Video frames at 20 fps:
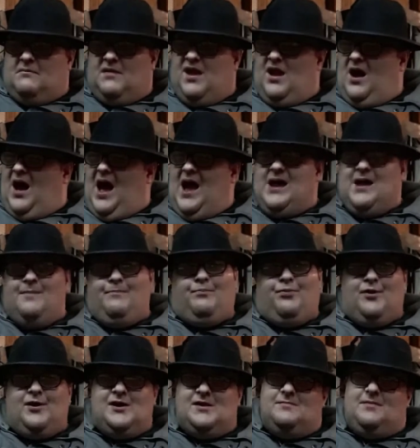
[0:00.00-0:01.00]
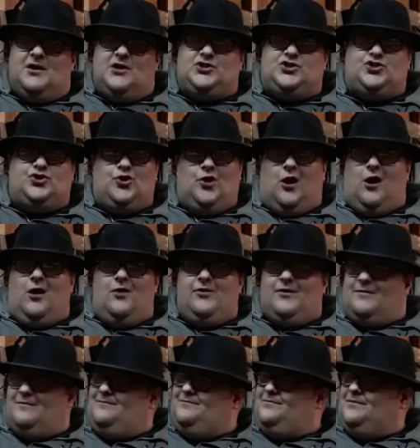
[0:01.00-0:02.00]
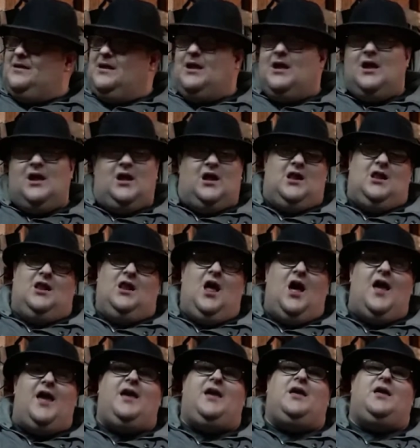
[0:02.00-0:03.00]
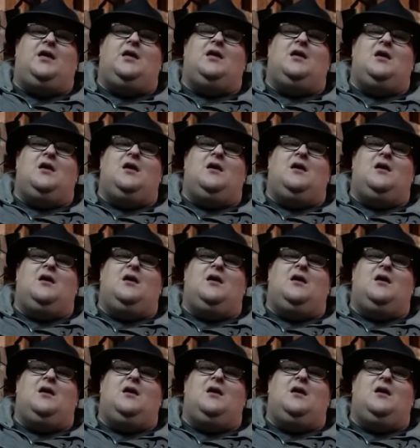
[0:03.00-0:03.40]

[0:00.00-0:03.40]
Yeah, I could pretty much draw them like